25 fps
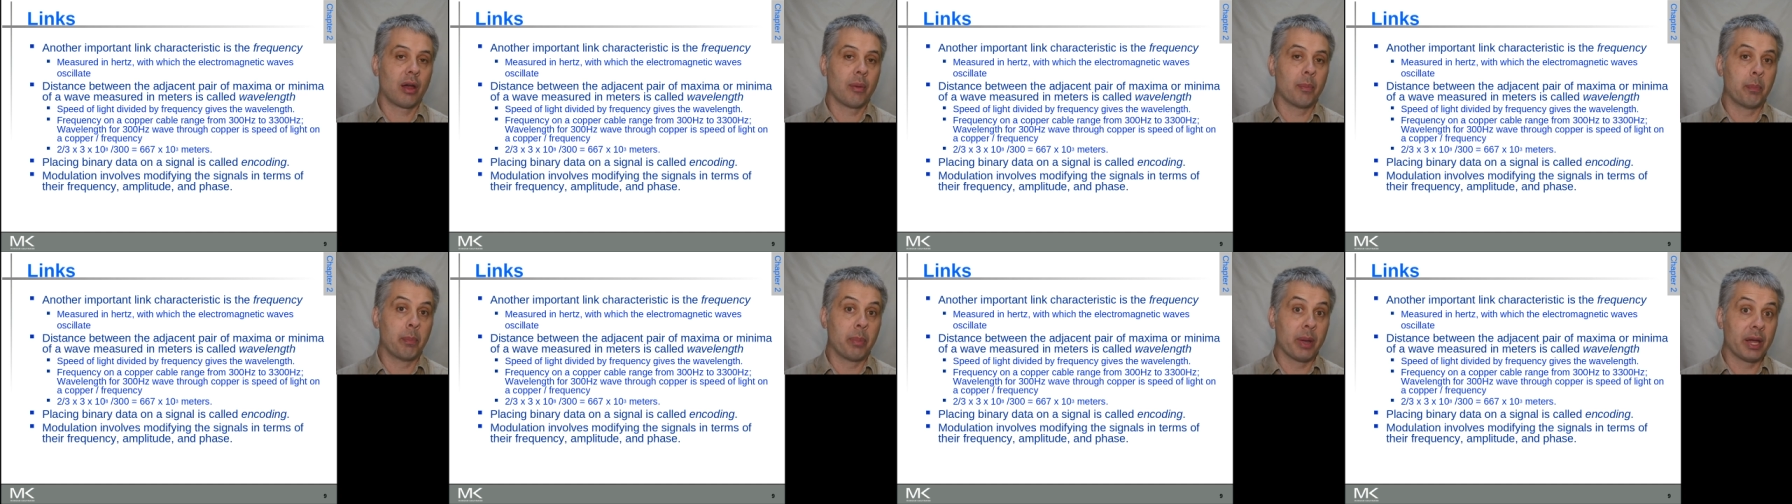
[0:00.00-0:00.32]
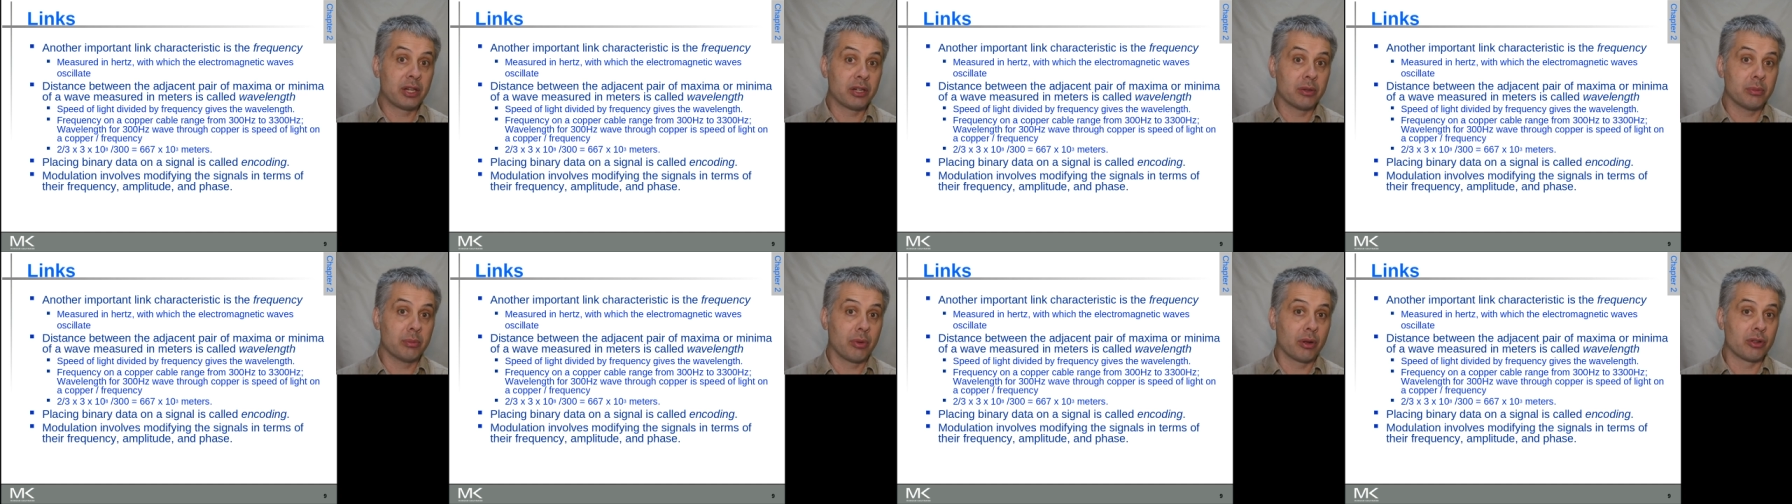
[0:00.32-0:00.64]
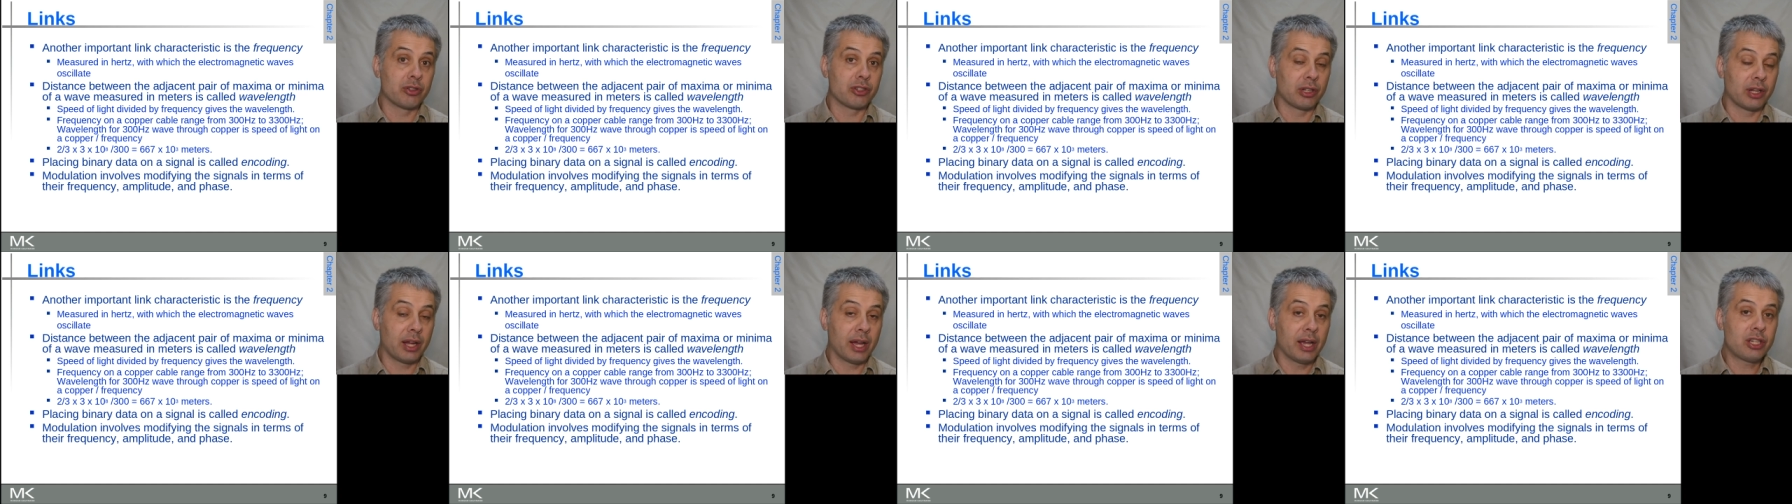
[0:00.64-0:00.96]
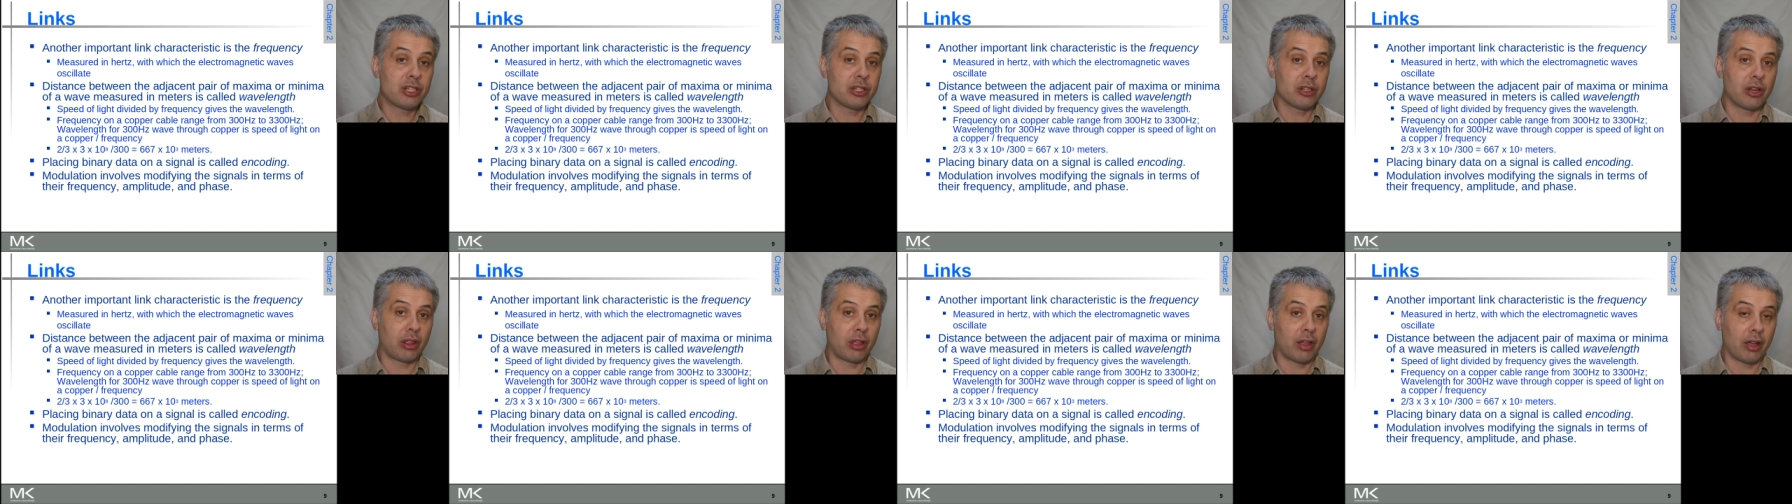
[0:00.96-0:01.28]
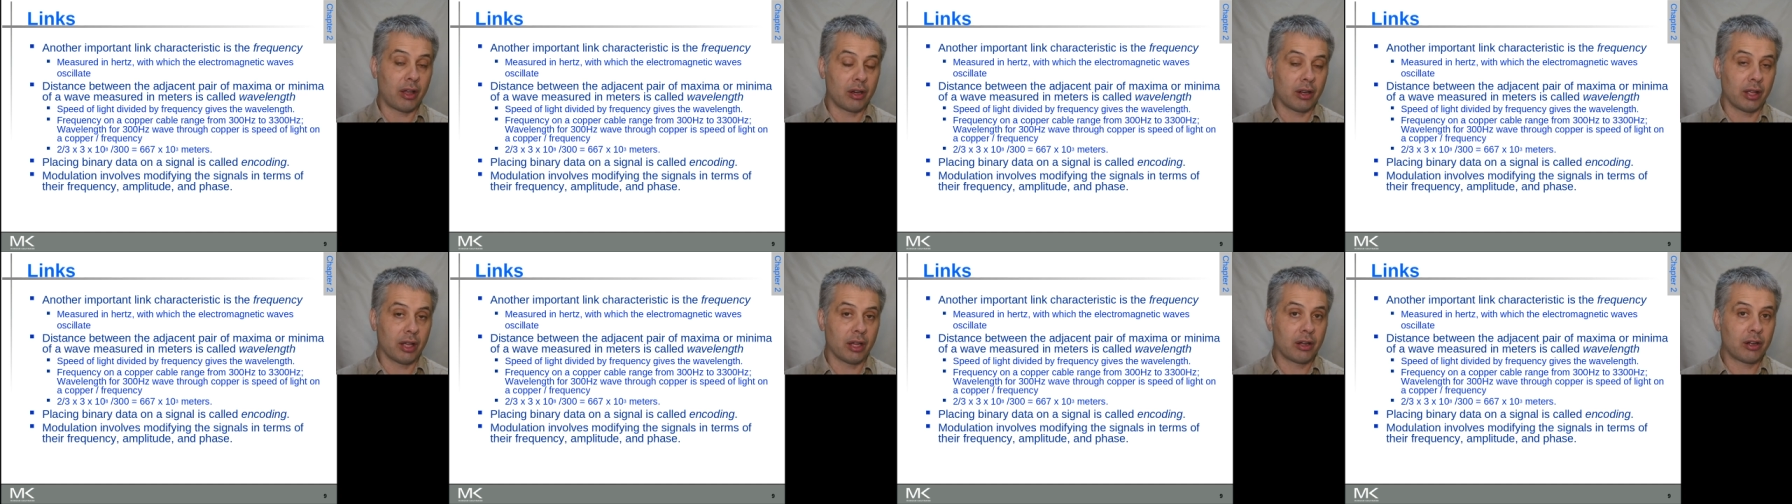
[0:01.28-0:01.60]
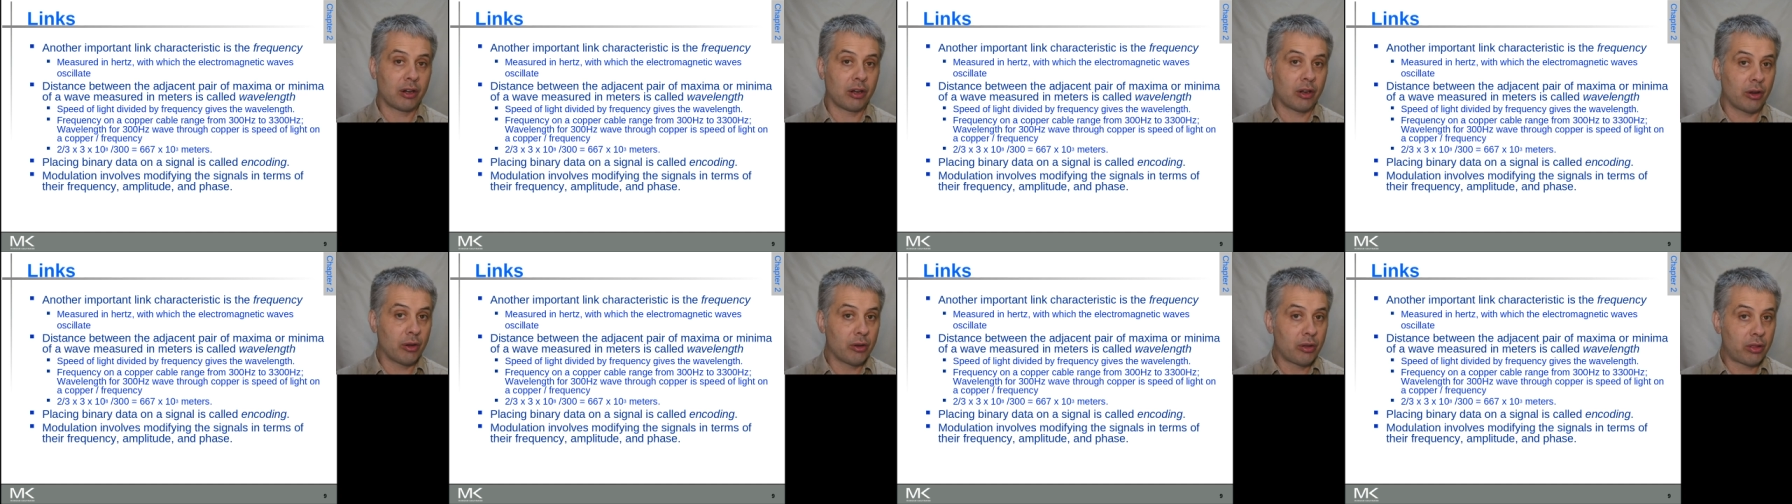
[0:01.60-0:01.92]
better modulations that can get
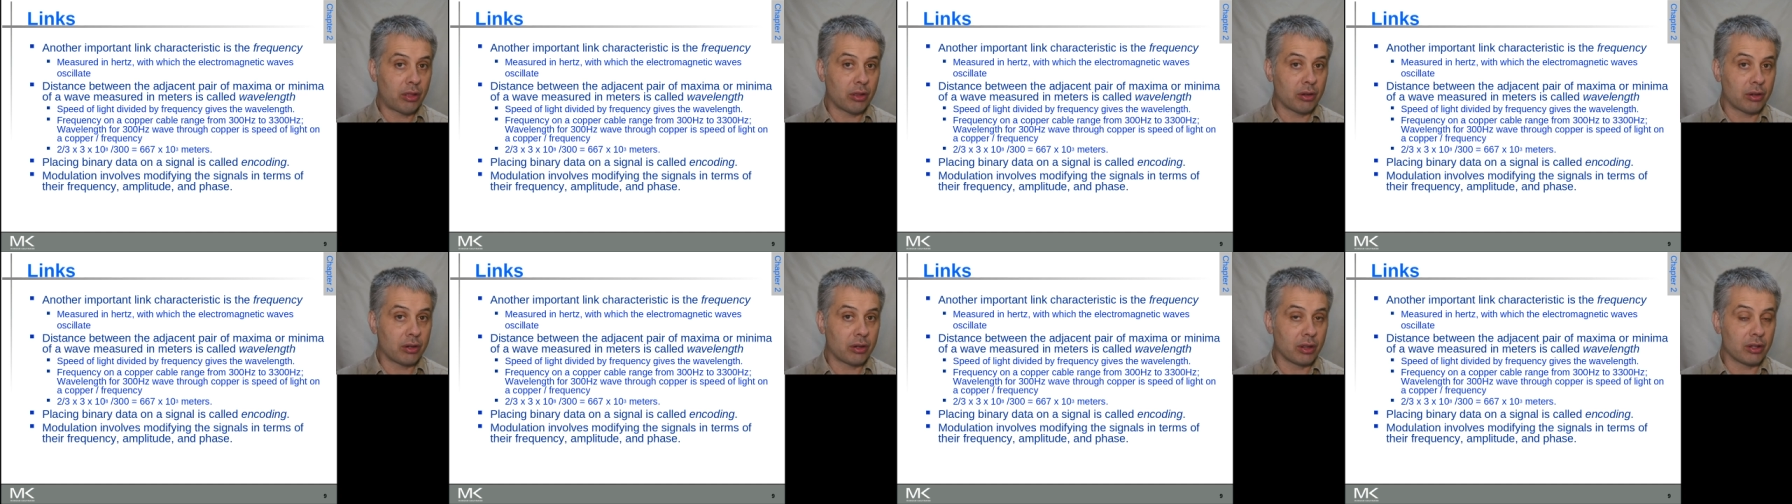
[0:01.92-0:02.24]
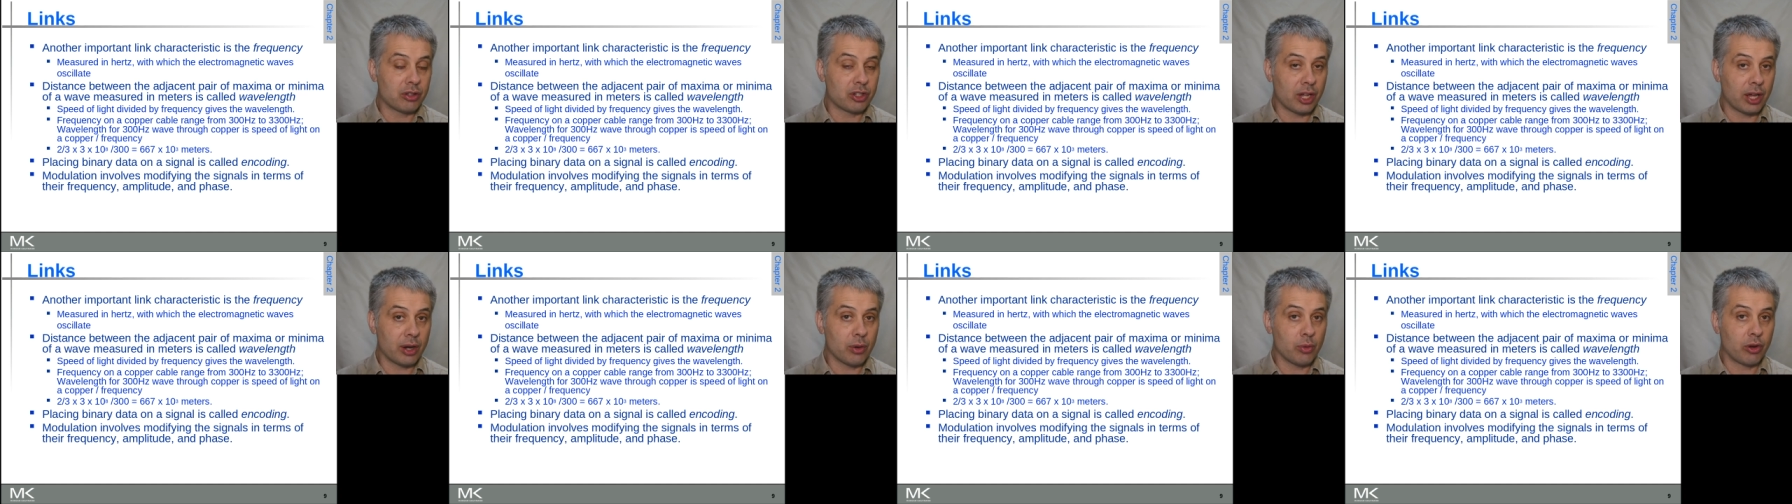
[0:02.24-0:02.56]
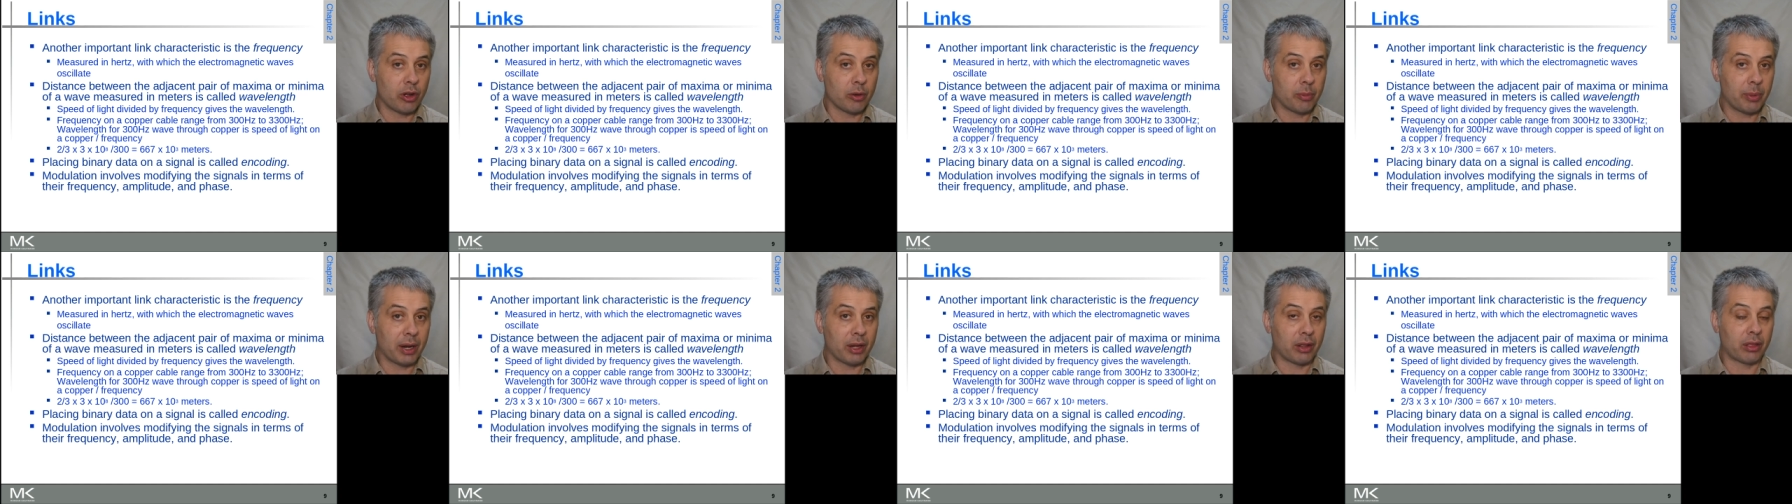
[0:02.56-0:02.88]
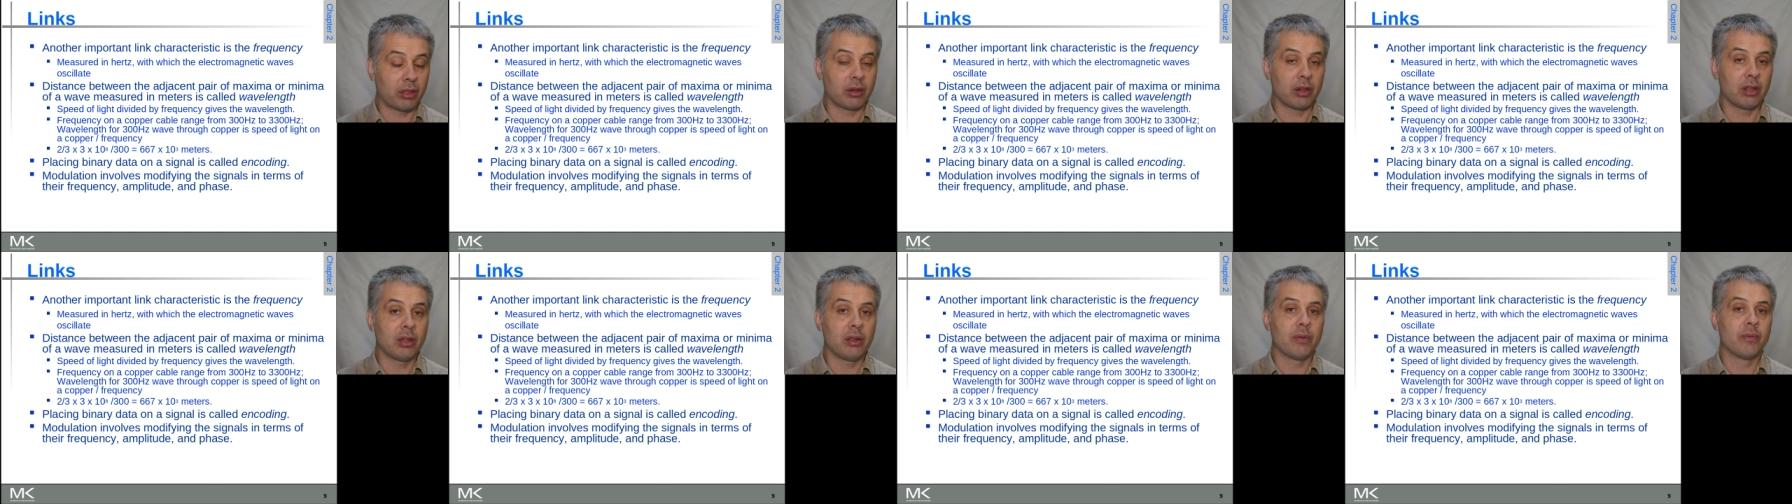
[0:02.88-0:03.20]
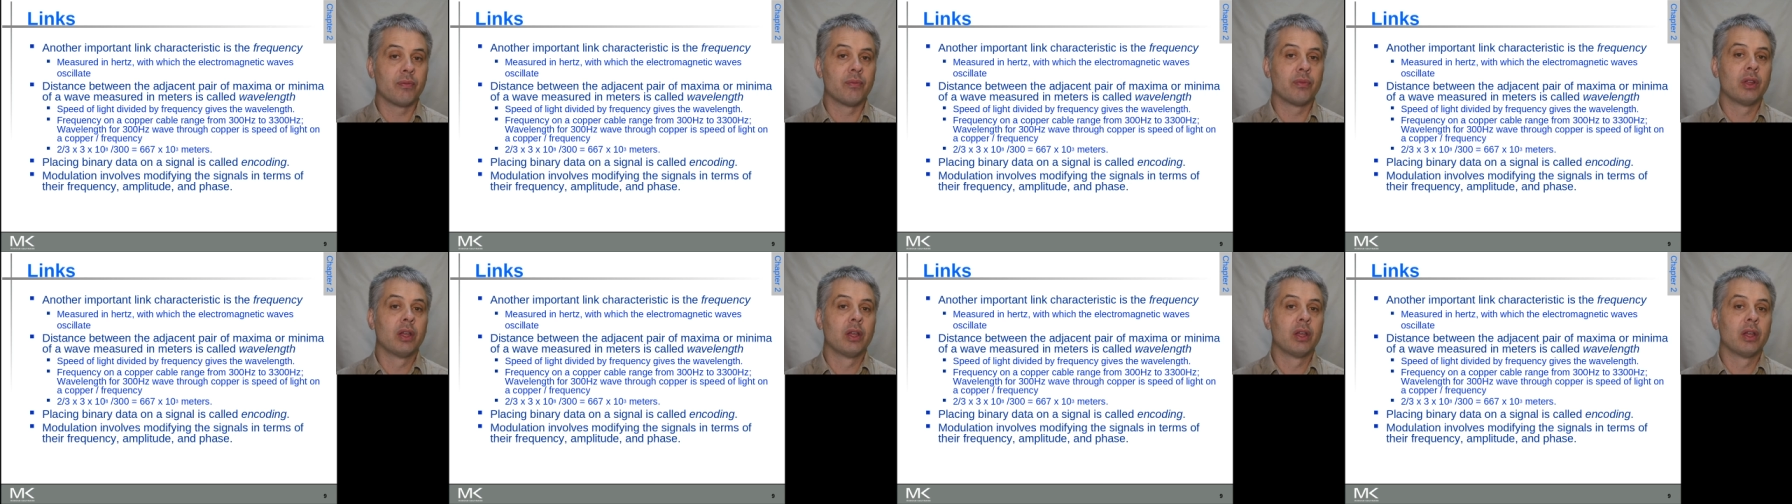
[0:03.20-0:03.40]
closer to the channel capacity